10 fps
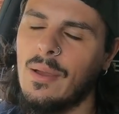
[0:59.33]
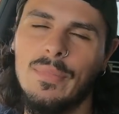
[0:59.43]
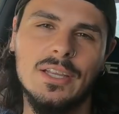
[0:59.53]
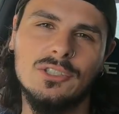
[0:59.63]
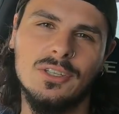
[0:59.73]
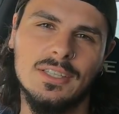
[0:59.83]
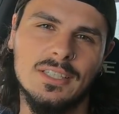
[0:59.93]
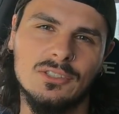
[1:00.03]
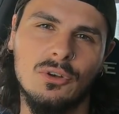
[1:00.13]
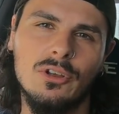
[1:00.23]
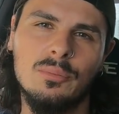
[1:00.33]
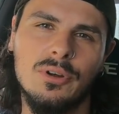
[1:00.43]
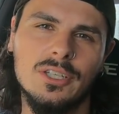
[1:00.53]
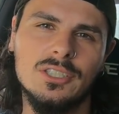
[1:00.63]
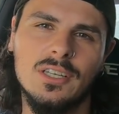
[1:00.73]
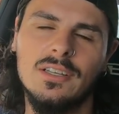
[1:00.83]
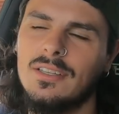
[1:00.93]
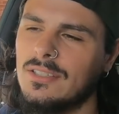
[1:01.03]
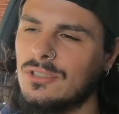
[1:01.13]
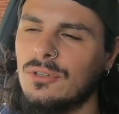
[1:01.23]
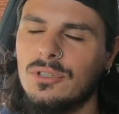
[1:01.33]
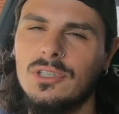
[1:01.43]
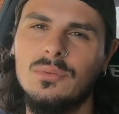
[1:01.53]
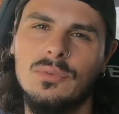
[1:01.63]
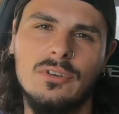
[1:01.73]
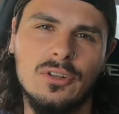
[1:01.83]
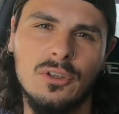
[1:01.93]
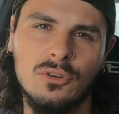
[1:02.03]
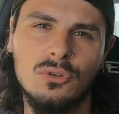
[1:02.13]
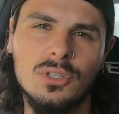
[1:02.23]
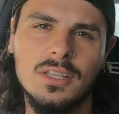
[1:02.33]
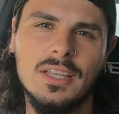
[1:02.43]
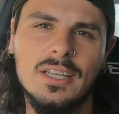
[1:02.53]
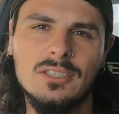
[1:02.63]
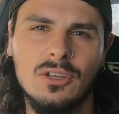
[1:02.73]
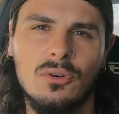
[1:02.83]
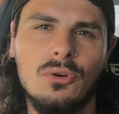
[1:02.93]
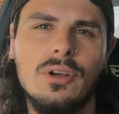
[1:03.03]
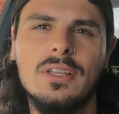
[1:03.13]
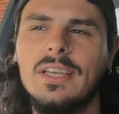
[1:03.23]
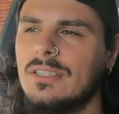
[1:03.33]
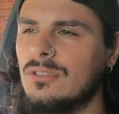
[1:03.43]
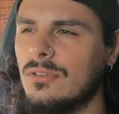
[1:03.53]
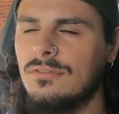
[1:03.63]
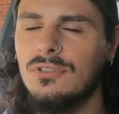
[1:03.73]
I made sure that there's oil pressure, it's all good. We've got no coolant leaks, no oil leaks, no